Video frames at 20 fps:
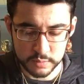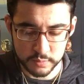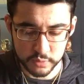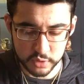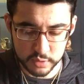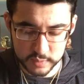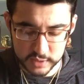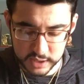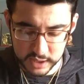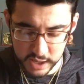
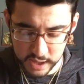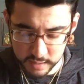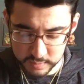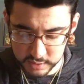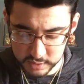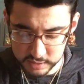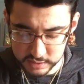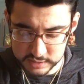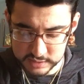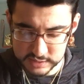put him in an
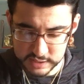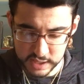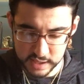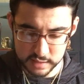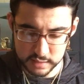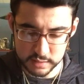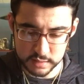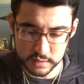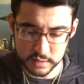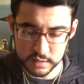ambulance,
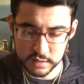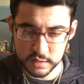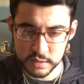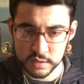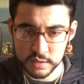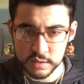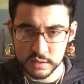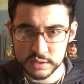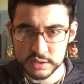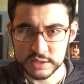and
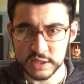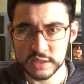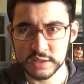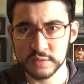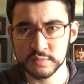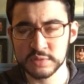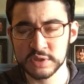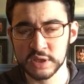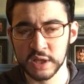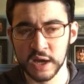sent
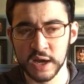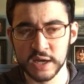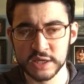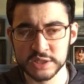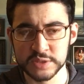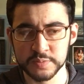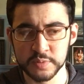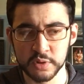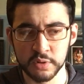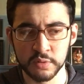him to the
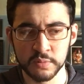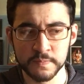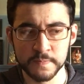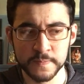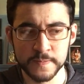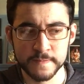hospital.